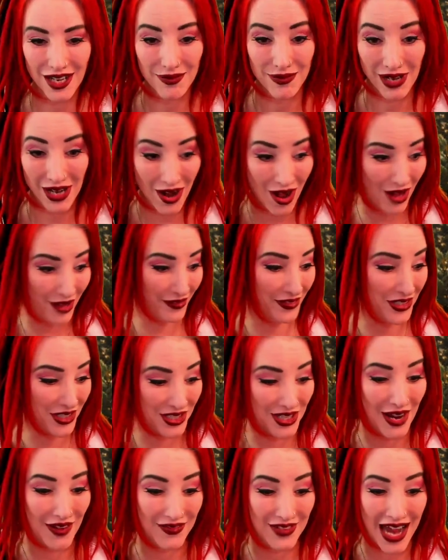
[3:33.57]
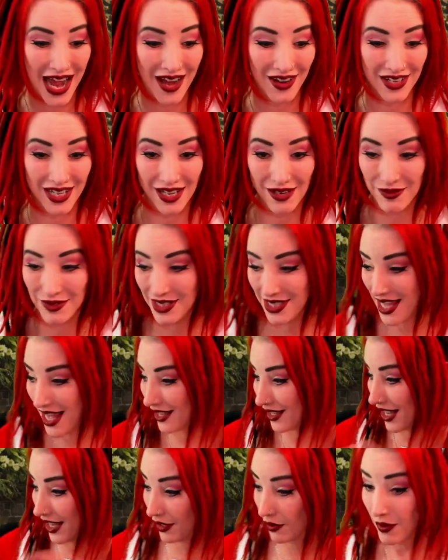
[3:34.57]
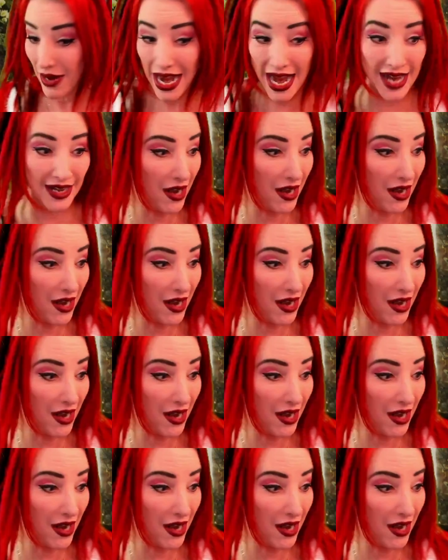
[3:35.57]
but all of her stuff dialed in was then like, wait,